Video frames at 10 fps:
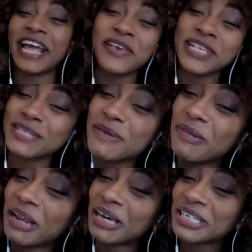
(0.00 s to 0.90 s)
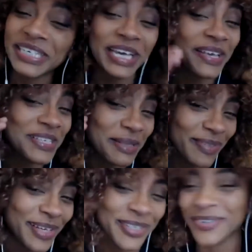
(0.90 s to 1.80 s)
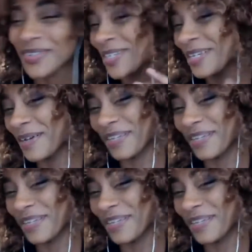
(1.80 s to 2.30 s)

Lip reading: Can you see me blushing? Can you see the blush? Or is it?